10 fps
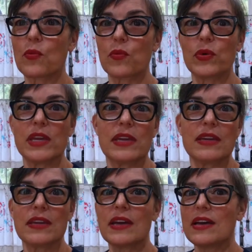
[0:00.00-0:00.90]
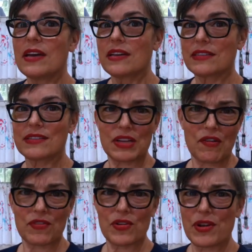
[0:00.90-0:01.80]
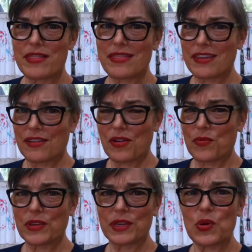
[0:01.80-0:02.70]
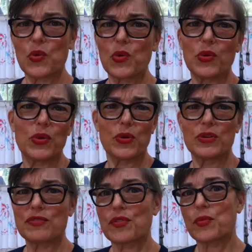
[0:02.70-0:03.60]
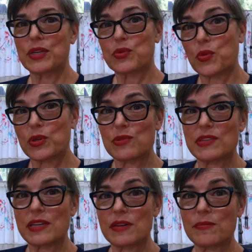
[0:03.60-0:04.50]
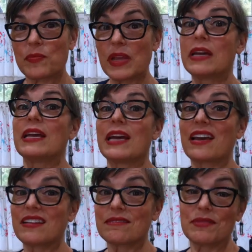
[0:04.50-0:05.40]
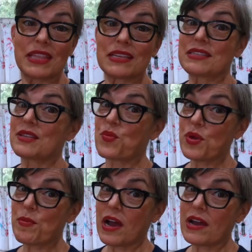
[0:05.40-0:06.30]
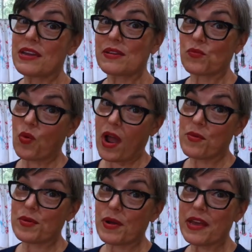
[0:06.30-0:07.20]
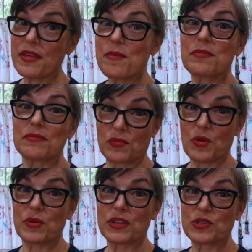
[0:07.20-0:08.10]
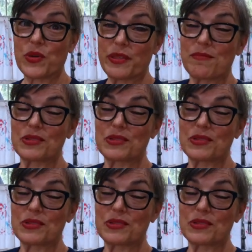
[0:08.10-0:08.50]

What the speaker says: we discover and think are really cool, or different ways we're using them, and things that we buy and why we buy them when we enjoy them.